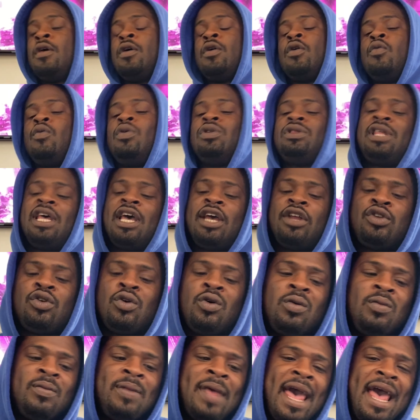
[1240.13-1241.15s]
What they
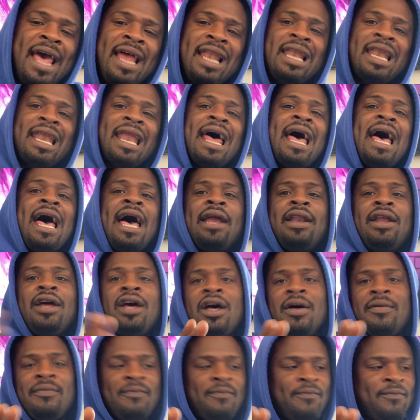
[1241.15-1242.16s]
do, they line
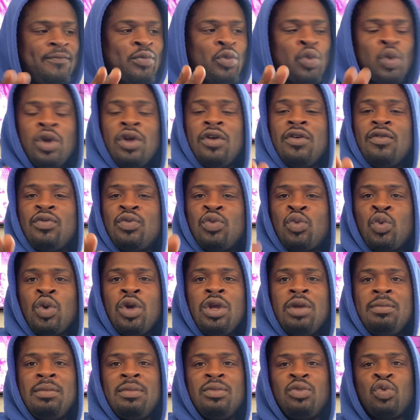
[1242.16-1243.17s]
up three,
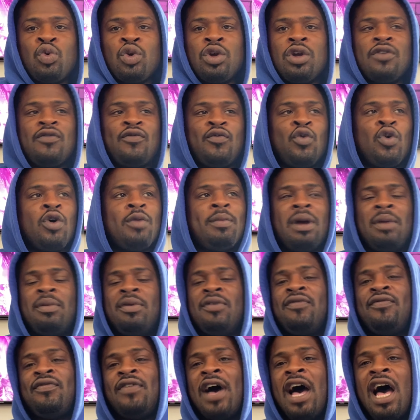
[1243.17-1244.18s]
three, three or four, maybe
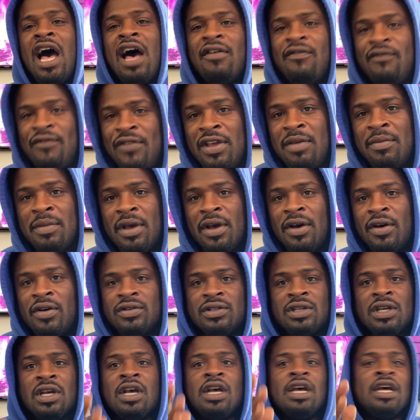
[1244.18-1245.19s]
five females.
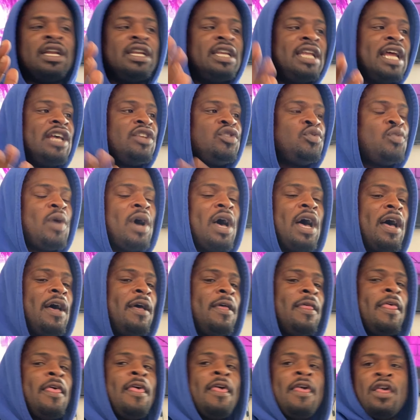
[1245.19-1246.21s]
That's why,
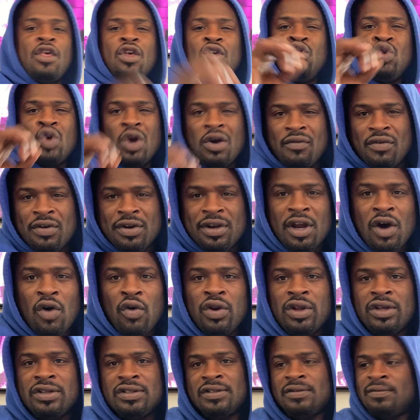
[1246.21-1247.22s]
you ever
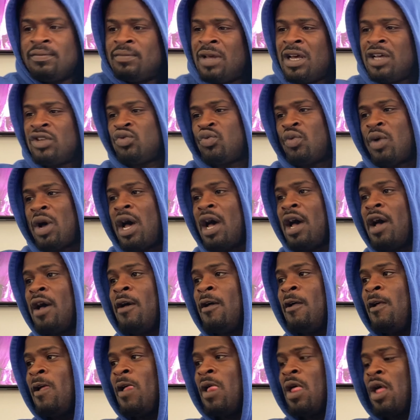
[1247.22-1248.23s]
notice, that's why
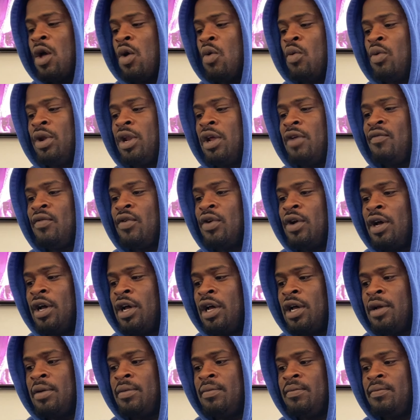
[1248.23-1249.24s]
whenever
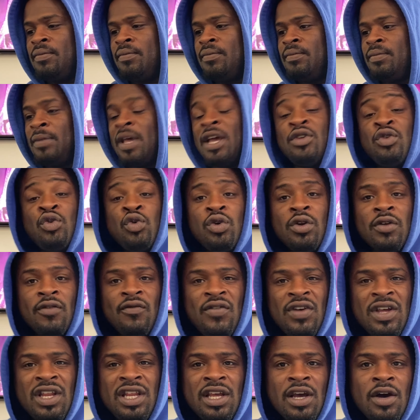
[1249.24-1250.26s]
um, they do the
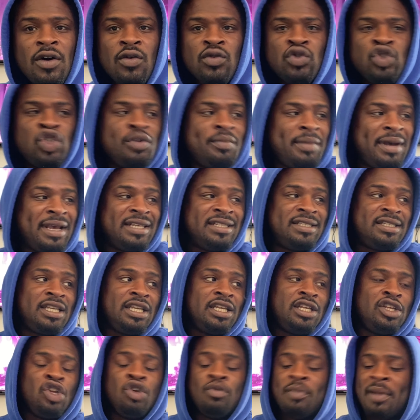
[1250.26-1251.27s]
videos, you may see,
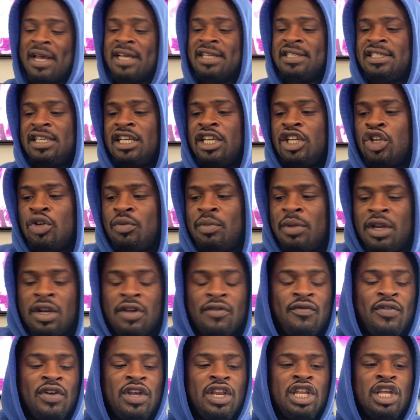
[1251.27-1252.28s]
you may see them in the
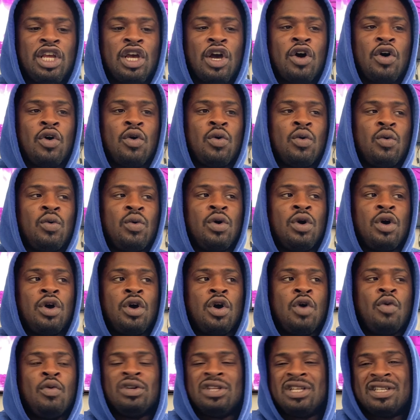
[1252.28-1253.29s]
video
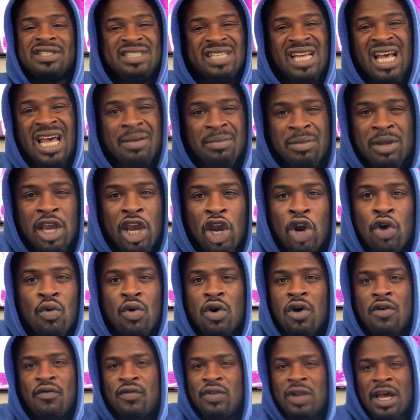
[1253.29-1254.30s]
with the same gear
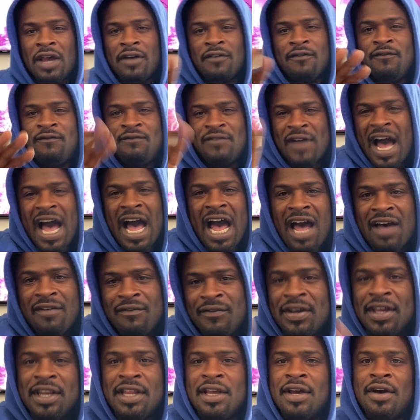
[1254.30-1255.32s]
on for like five
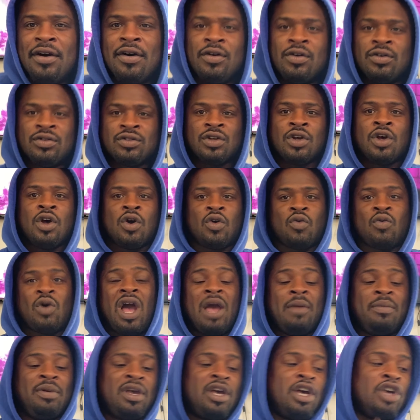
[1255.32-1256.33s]
videos,
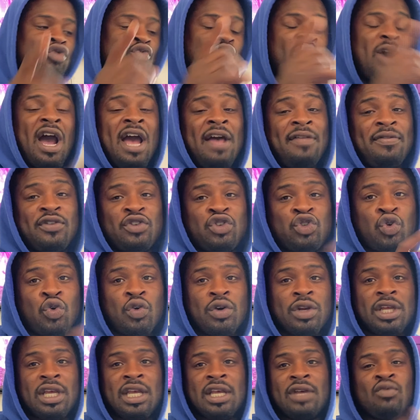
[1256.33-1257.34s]
right? Because right after
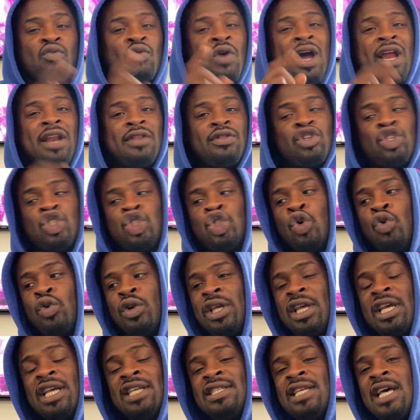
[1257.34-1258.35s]
Shorty, right after Shorty
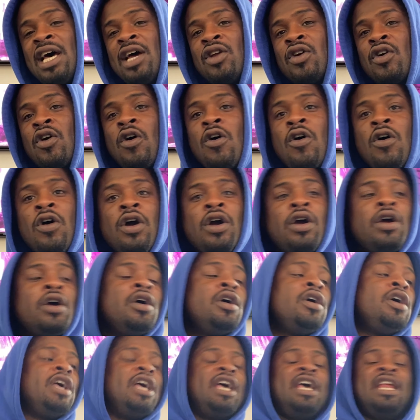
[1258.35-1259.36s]
gets out of the car
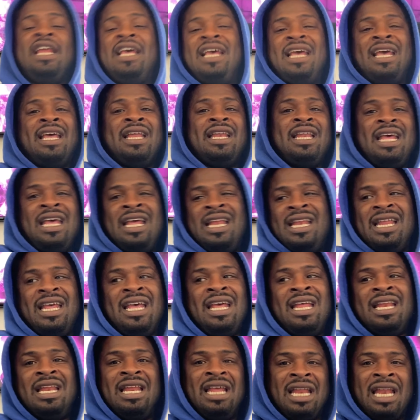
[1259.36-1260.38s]
and they, and, and,
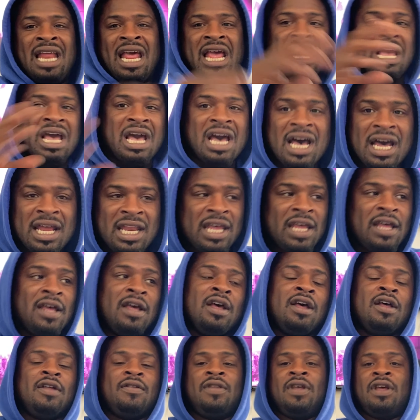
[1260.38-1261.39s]
and, and they cut it,
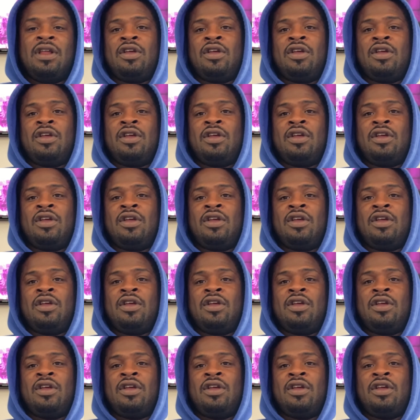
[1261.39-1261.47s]
then